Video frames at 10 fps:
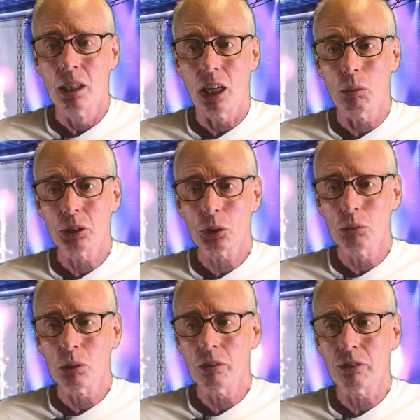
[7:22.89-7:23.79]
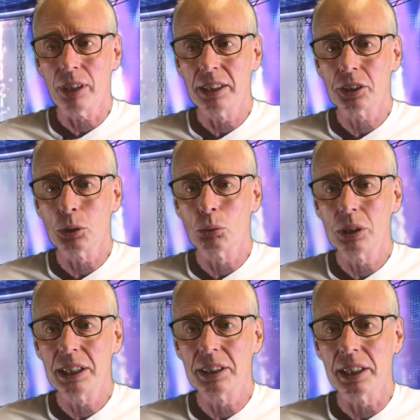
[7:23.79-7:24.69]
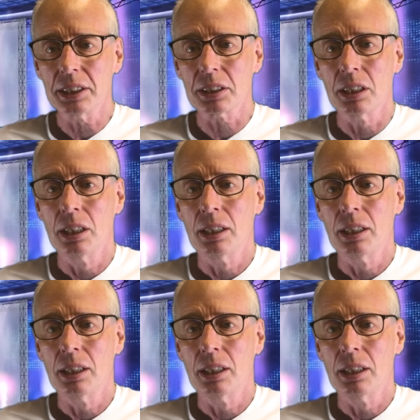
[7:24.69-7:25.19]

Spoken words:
I want all the friends who read this